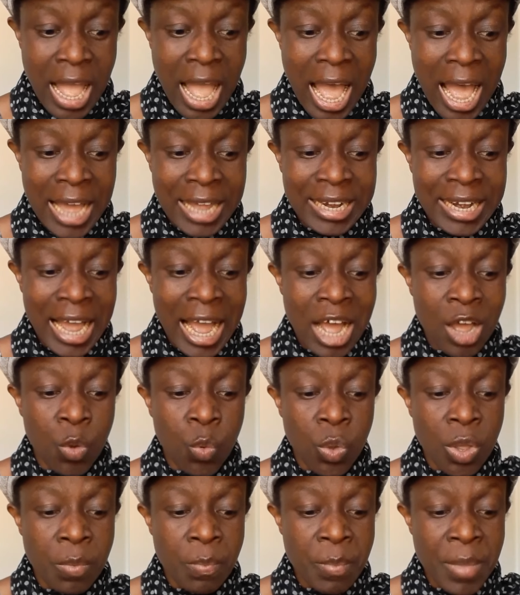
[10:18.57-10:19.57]
and I
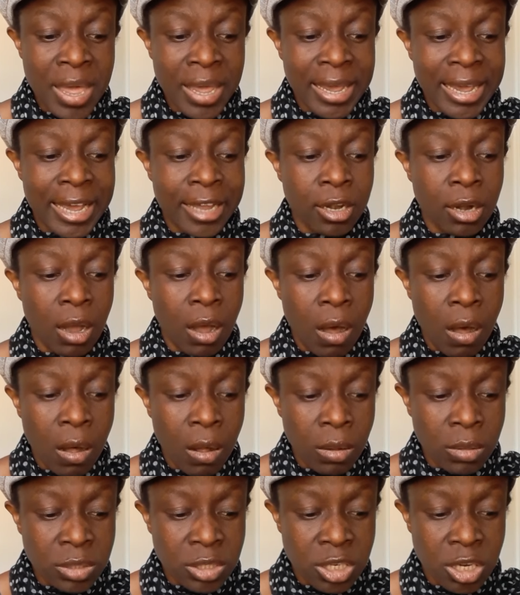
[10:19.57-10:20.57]
will make an
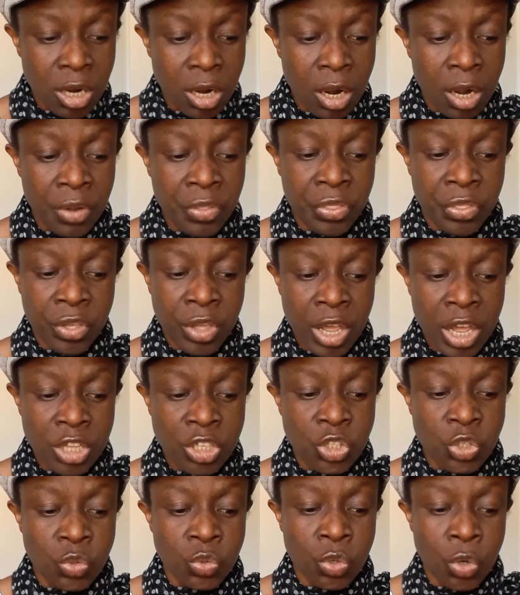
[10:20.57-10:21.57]
altar
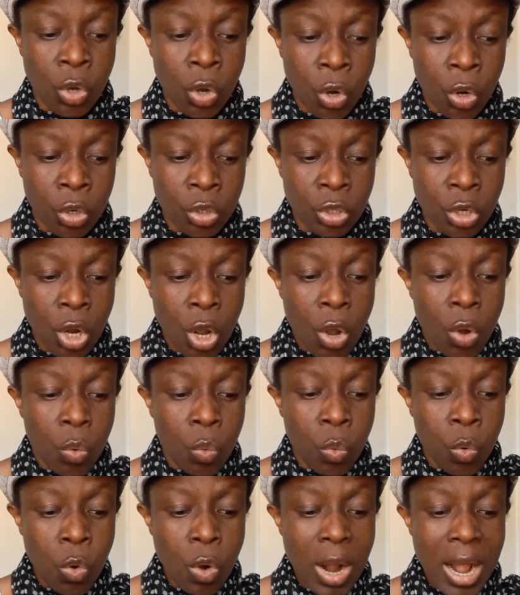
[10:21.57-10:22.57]
there to God,
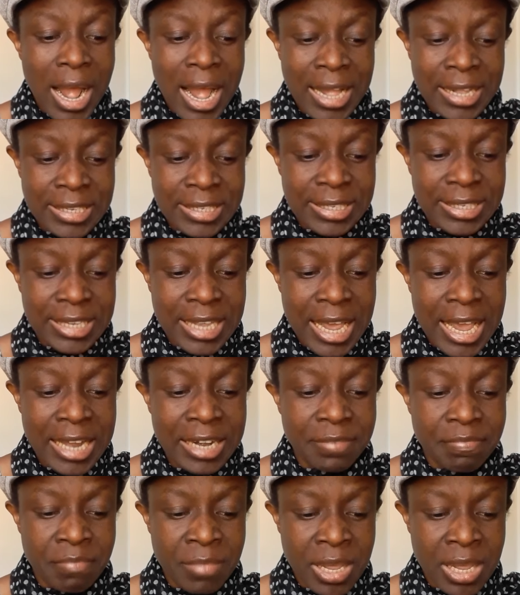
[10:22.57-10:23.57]
who
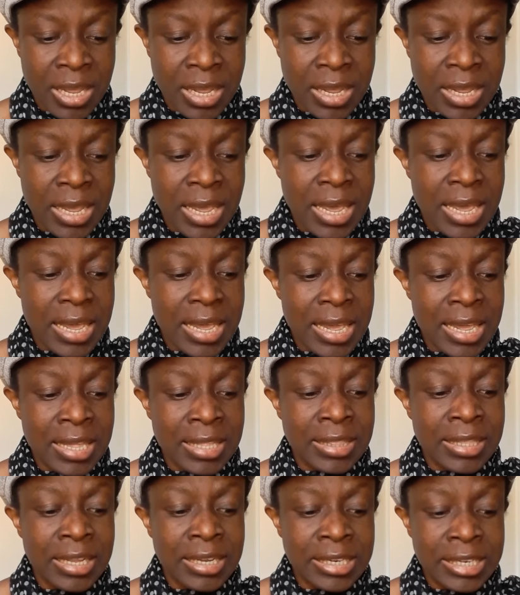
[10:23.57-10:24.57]
answered me
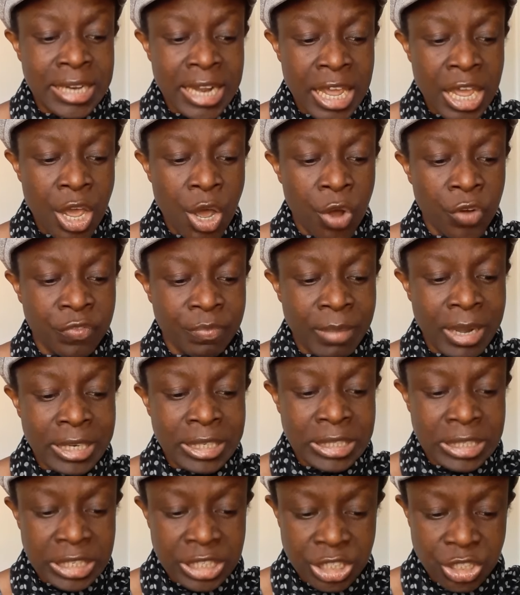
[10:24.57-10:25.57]
in the day of my
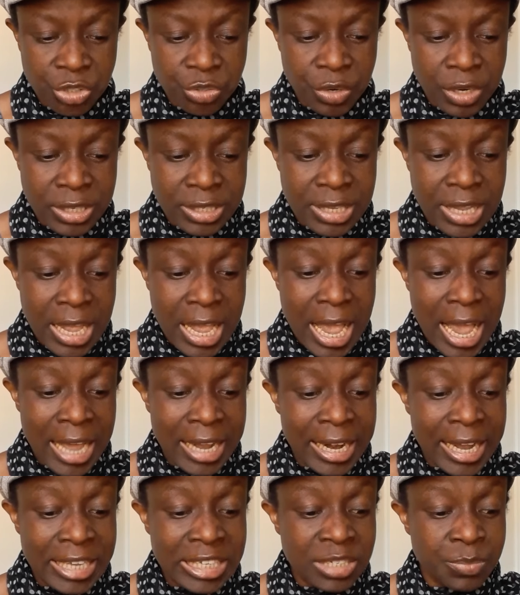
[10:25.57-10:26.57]
distress
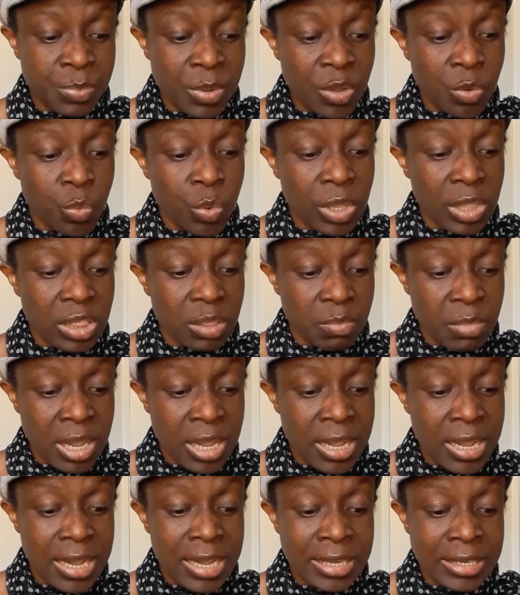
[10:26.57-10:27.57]
and has been with
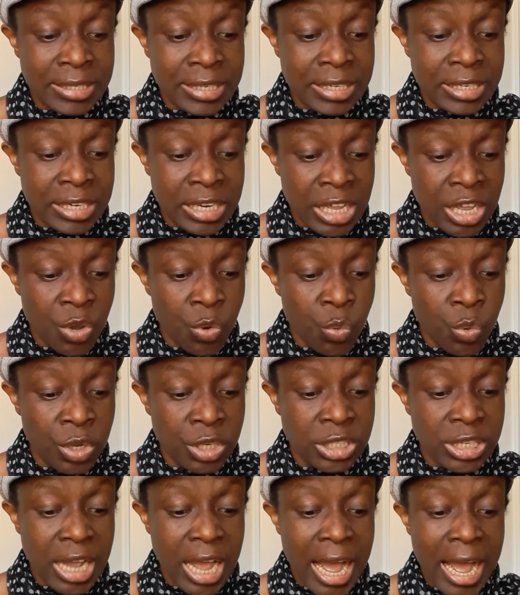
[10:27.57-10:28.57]
me in the day
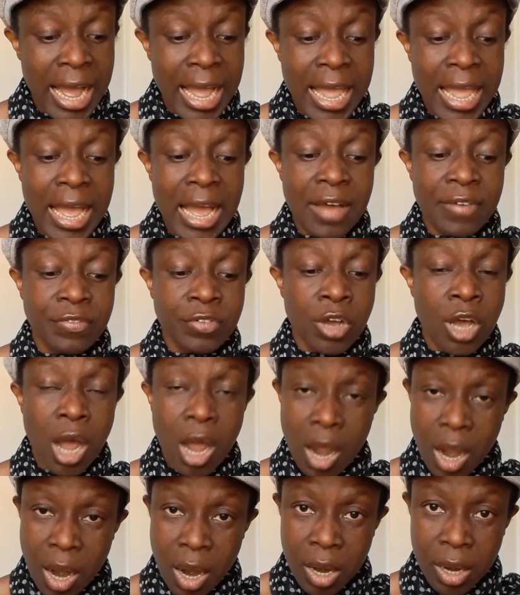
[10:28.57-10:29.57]
which I have
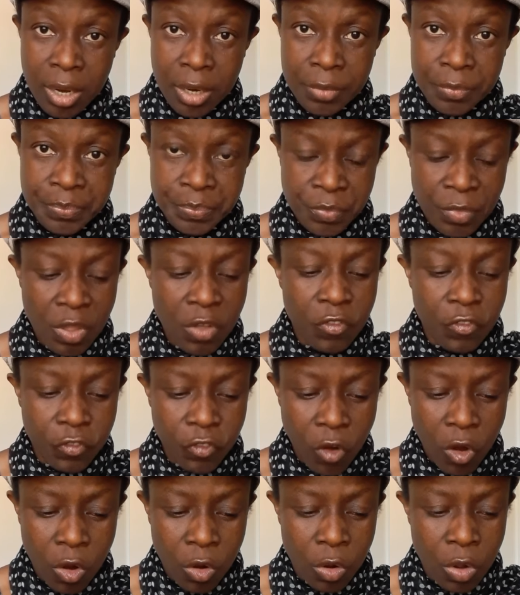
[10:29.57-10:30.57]
gone.
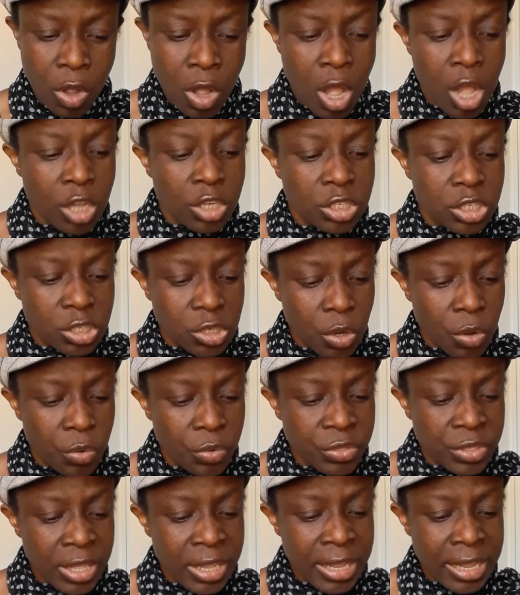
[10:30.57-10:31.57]
4.
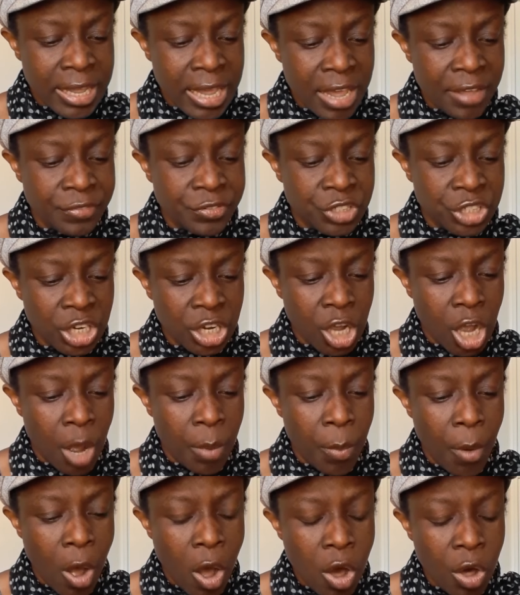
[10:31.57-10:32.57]
So they gave
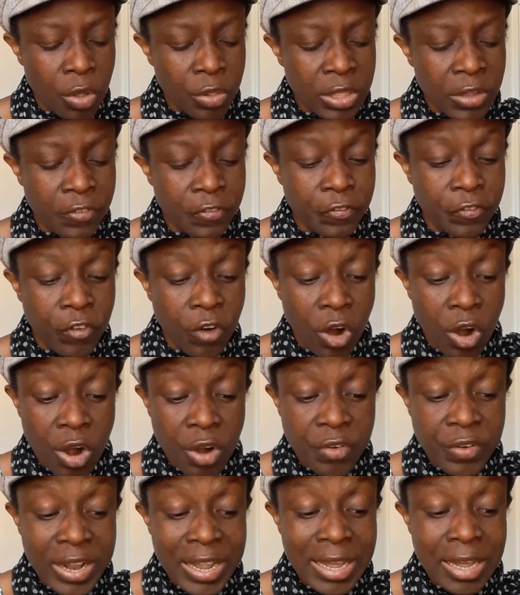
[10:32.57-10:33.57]
Jacob all the
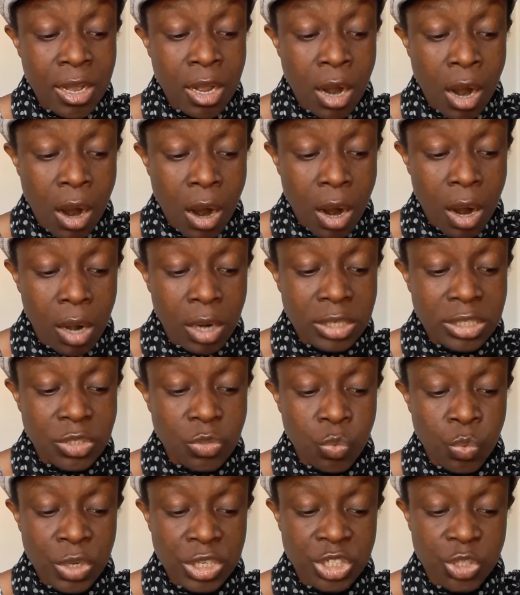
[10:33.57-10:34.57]
foreign gods
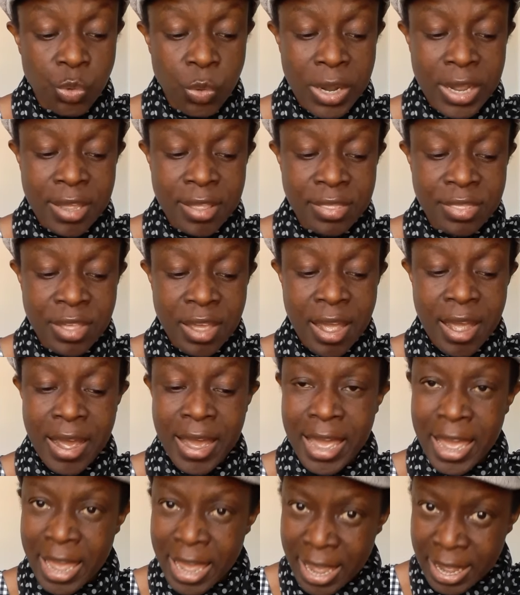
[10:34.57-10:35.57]
which were in their
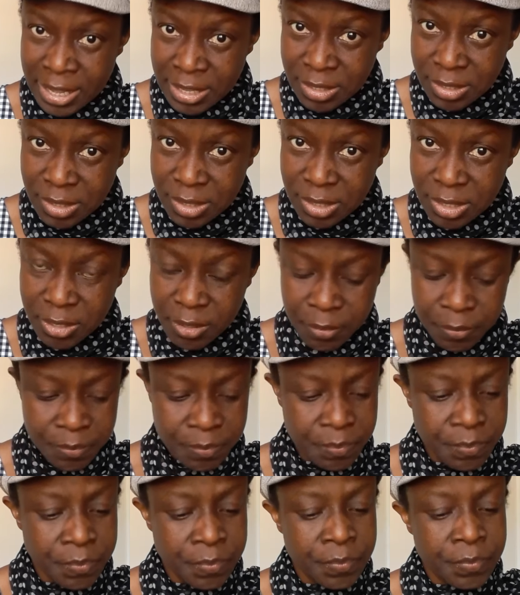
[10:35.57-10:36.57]
hands
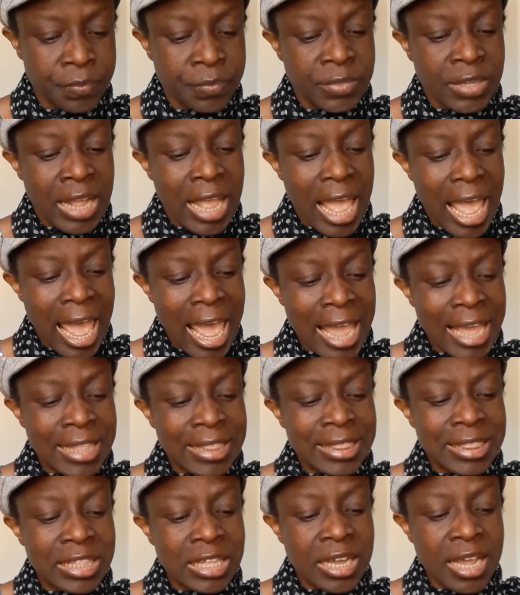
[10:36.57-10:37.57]

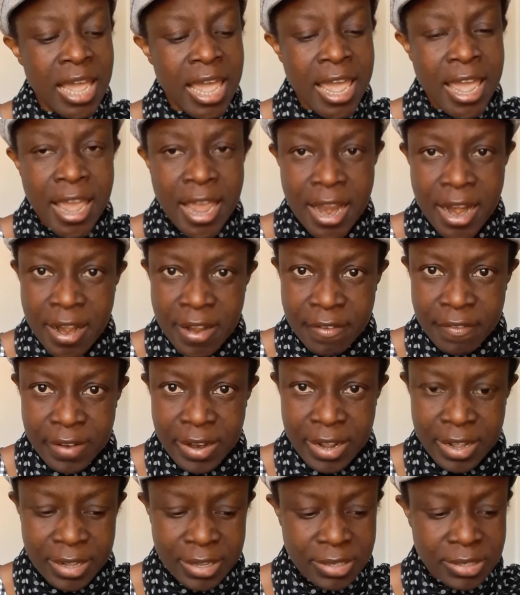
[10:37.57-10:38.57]
and the
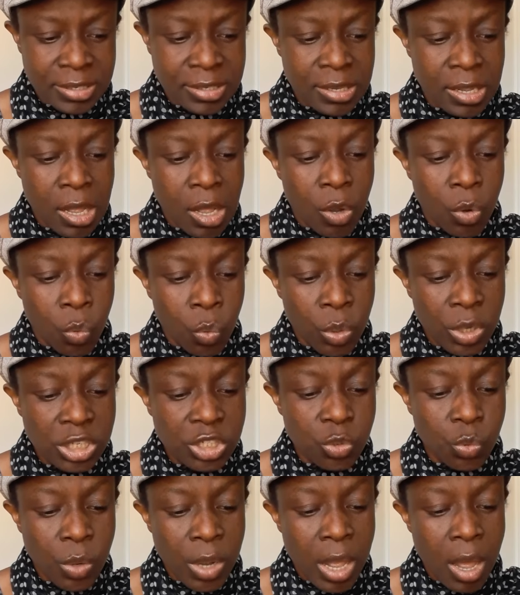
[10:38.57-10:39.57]
earrings
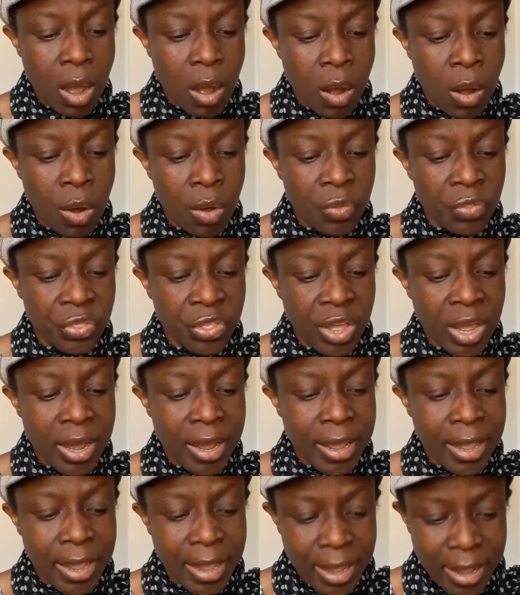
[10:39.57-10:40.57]
which were on their
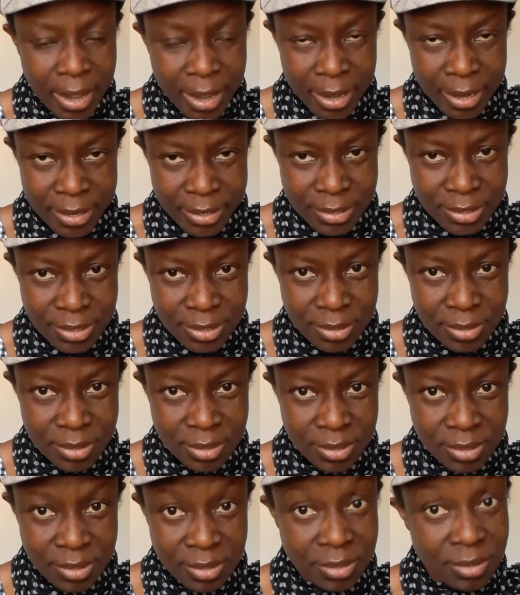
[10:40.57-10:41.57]
heads.
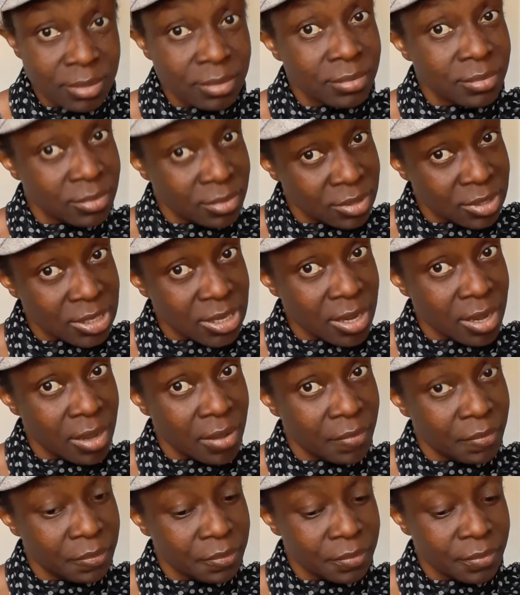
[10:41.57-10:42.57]
See?